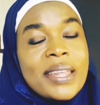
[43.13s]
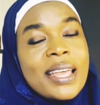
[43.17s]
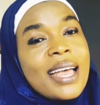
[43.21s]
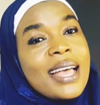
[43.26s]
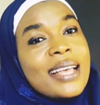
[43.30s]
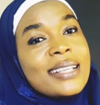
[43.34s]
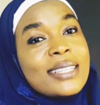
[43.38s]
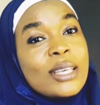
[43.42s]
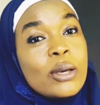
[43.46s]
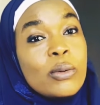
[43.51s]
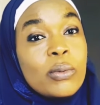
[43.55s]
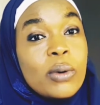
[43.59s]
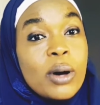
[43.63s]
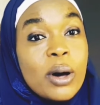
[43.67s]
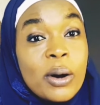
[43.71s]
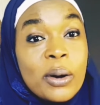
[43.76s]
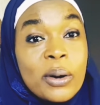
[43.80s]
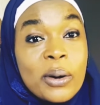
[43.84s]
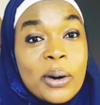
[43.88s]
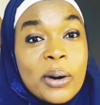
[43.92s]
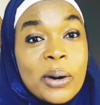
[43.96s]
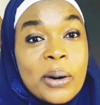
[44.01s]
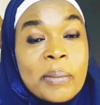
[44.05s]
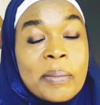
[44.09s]
I say
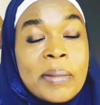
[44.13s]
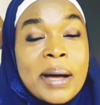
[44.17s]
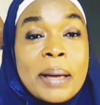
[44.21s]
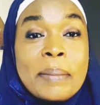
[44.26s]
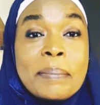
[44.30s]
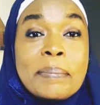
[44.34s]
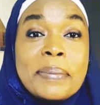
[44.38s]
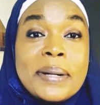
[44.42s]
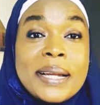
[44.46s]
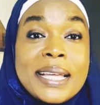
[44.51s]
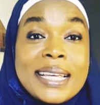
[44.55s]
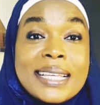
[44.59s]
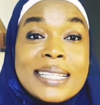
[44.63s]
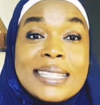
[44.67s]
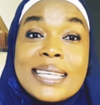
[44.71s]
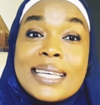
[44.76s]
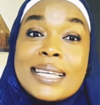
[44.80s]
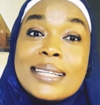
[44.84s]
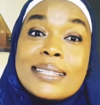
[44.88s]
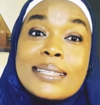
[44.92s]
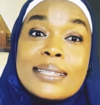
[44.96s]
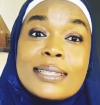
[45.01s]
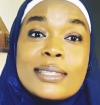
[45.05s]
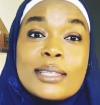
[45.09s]
welcome, and please
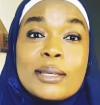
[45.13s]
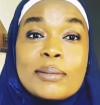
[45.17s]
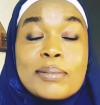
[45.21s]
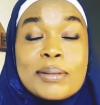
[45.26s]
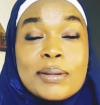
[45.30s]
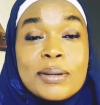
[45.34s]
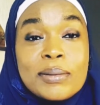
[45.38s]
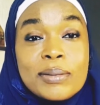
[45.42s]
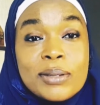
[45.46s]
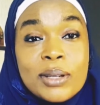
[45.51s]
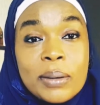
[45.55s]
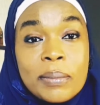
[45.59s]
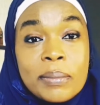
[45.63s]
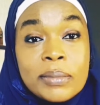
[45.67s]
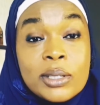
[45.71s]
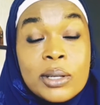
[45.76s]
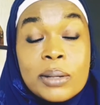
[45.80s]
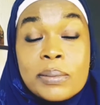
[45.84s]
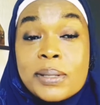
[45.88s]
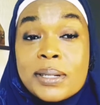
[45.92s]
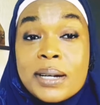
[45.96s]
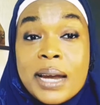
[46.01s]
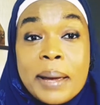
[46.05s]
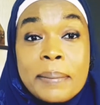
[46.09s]
hit the
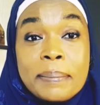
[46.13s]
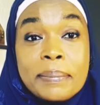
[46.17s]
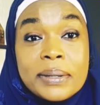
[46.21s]
subscribe